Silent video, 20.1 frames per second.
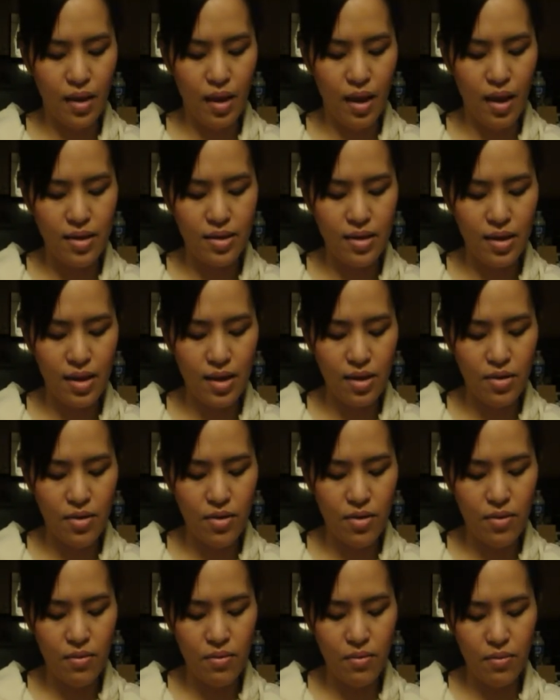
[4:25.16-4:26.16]
I think I
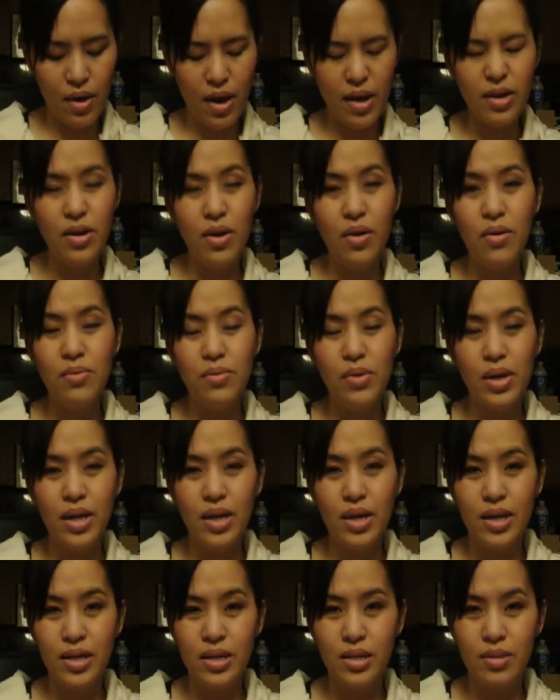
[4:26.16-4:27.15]
know I know what it
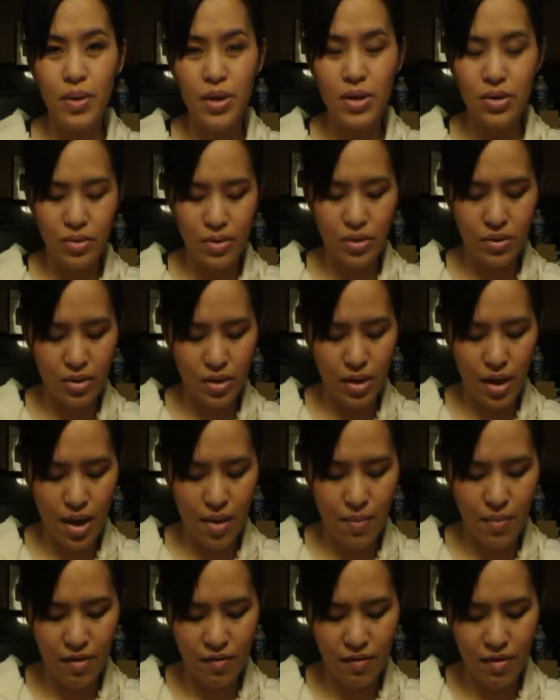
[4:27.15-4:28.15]
is, but I don't know the name
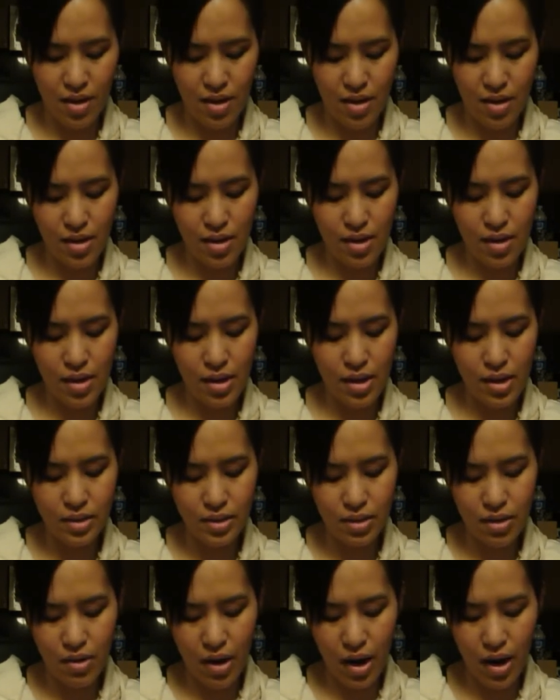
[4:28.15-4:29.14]
of it. It's
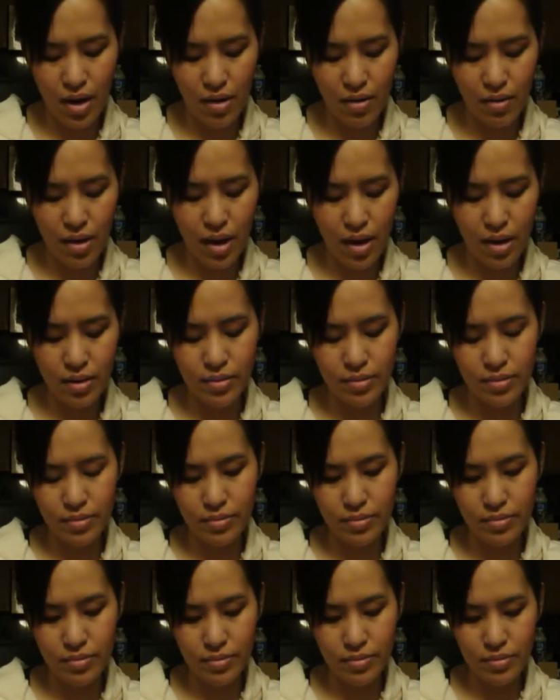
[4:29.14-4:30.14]
alright.
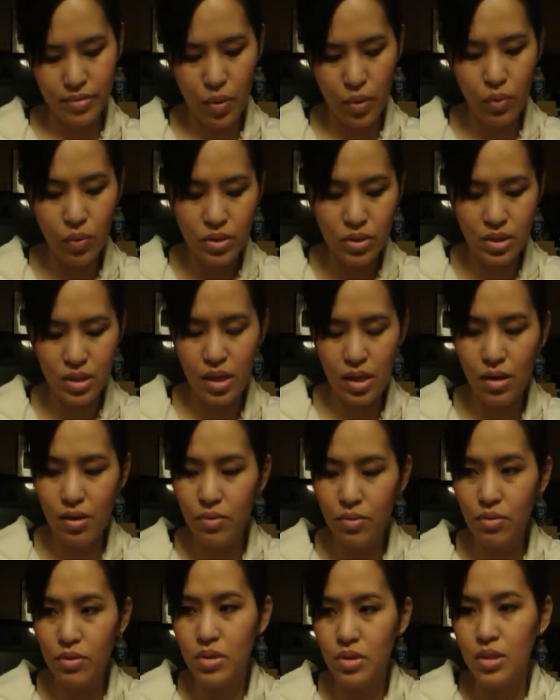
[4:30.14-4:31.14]
We'll see.
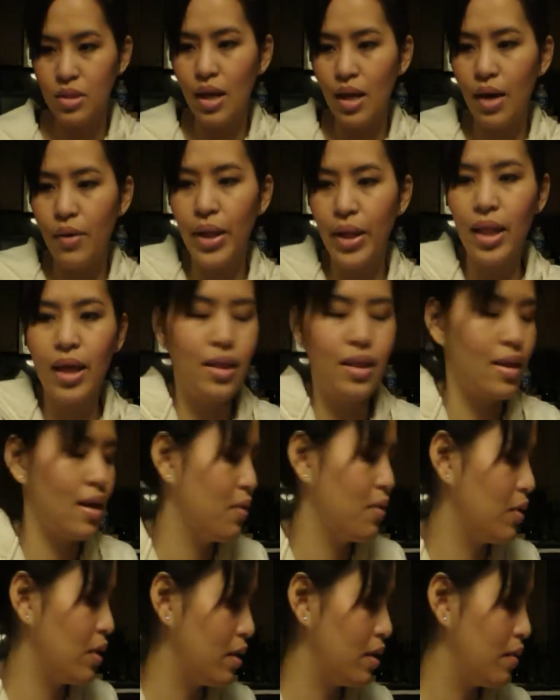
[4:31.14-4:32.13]
We'll see how I like that
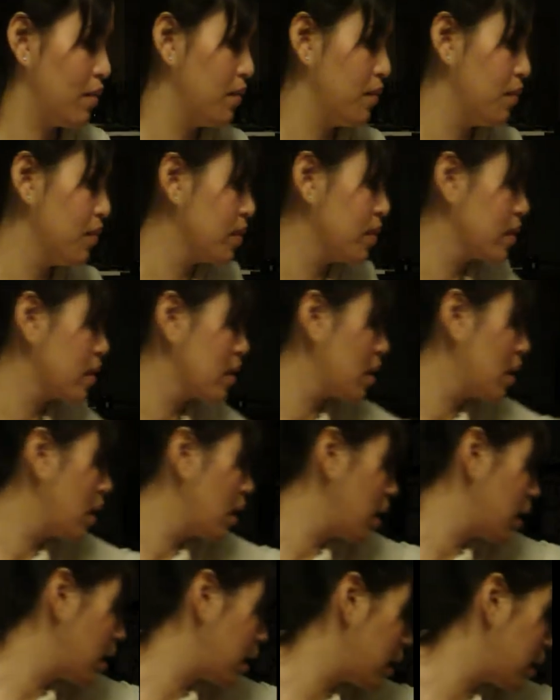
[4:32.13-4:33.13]

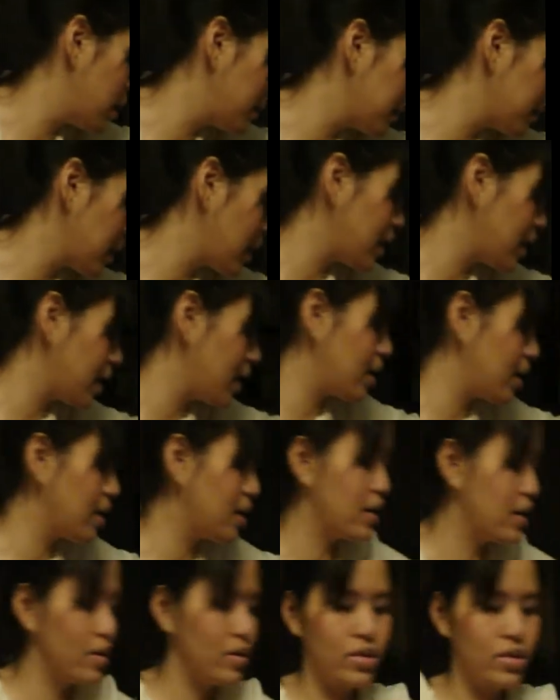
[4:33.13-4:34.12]
one. Um, and then
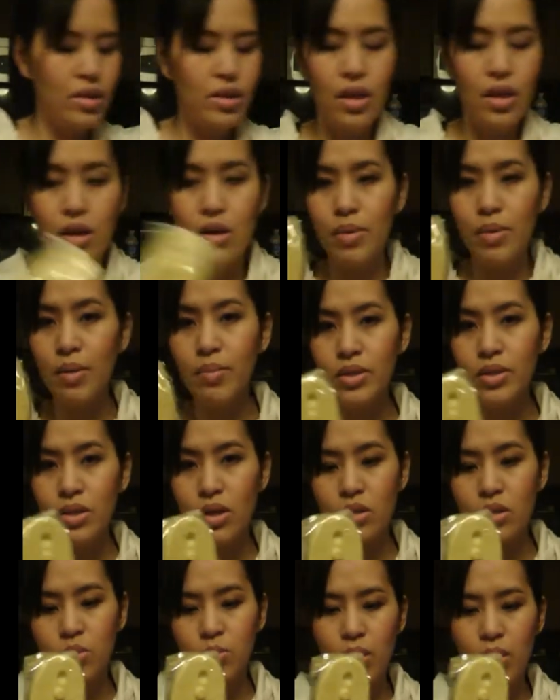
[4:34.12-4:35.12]
here's the Clarity
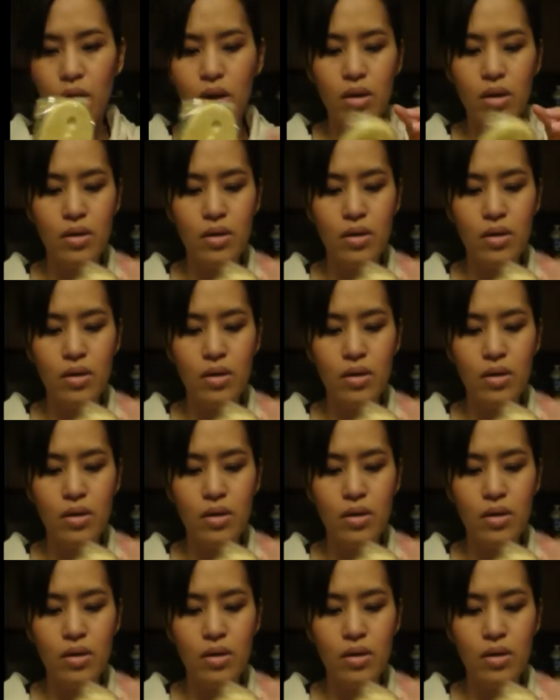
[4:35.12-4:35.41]
Massage Bar.